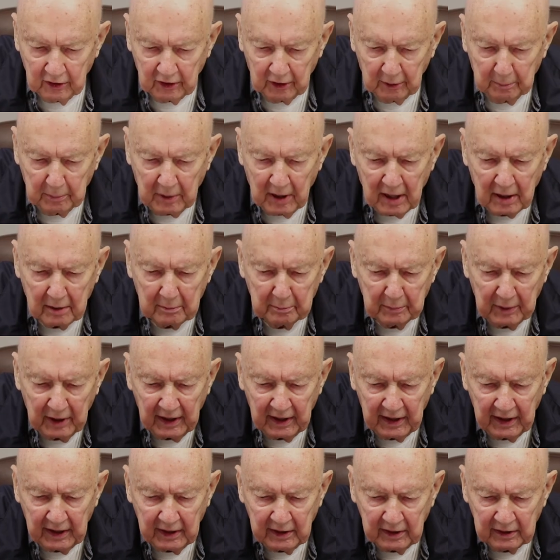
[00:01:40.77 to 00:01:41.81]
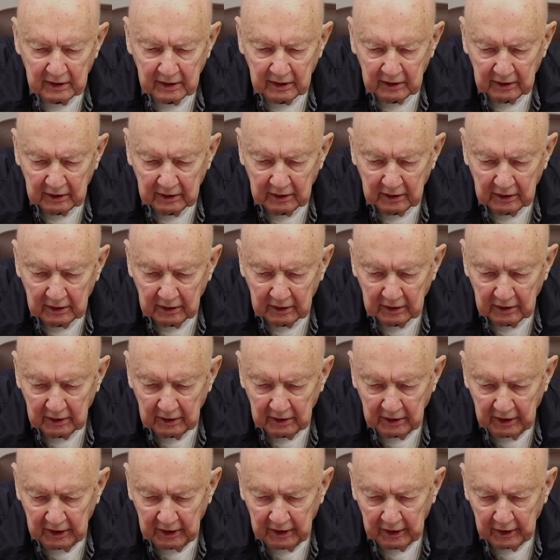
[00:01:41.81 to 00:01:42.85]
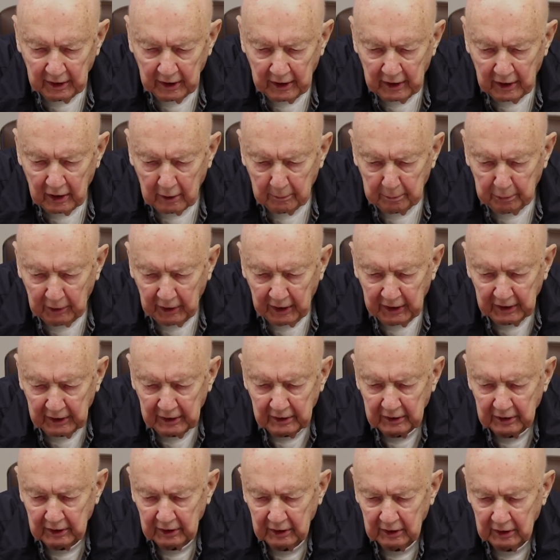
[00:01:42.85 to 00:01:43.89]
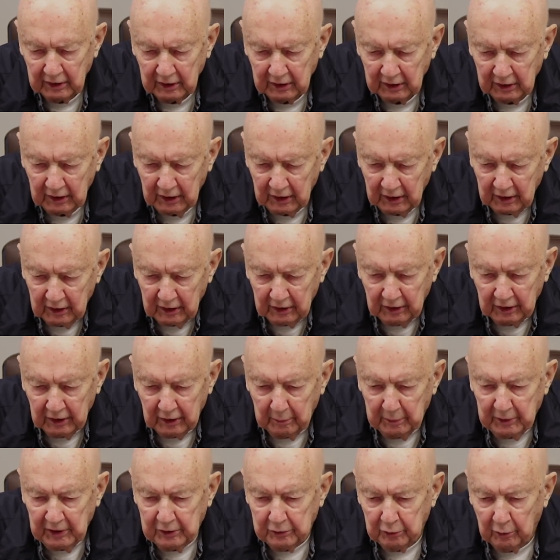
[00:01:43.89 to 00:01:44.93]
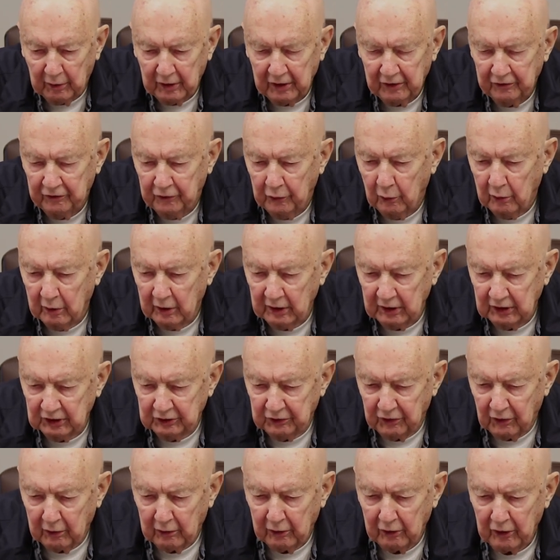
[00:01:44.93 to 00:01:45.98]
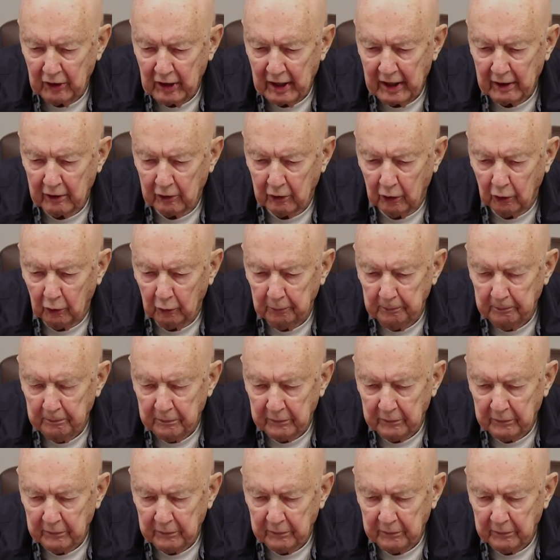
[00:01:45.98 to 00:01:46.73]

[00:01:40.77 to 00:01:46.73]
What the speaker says: The bomb bay in an airplane in a B-24 is very narrow.